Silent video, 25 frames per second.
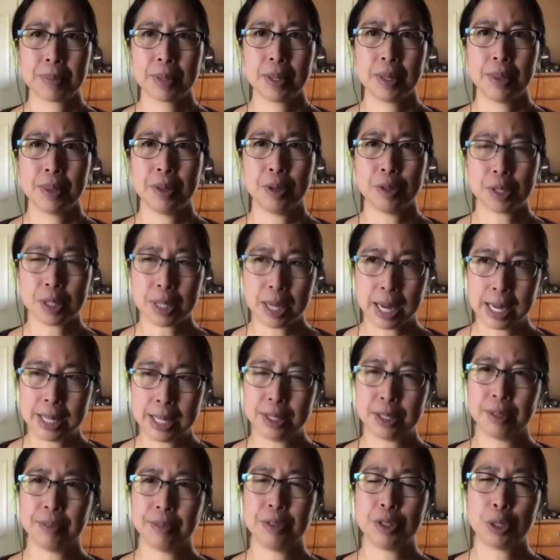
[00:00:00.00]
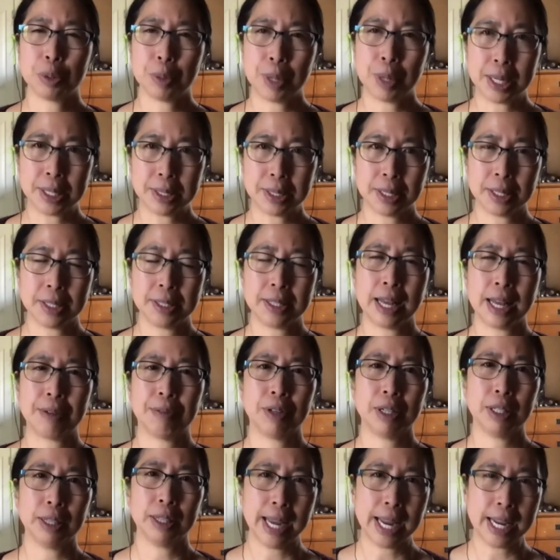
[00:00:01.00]
those kinds of choices that
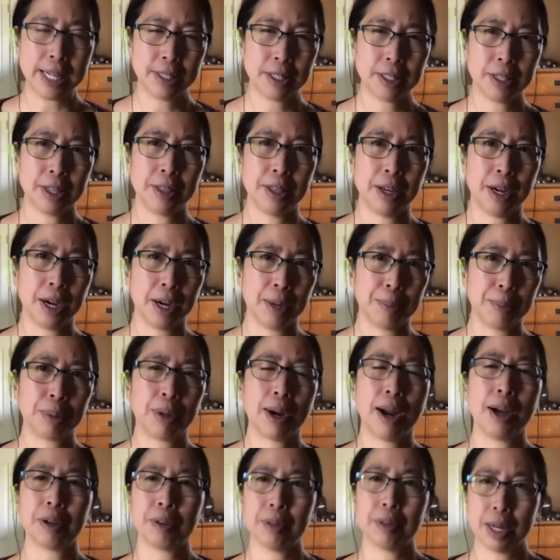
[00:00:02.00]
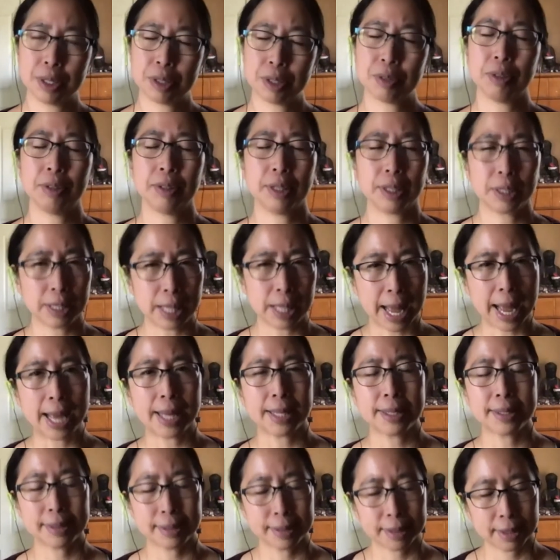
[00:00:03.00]
relate to their progress through the
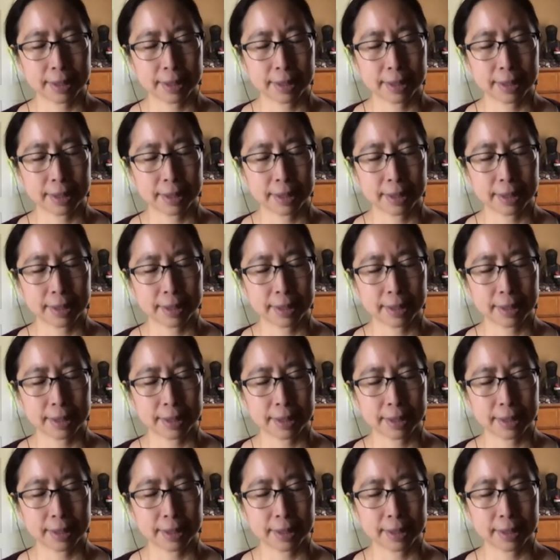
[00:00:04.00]
class.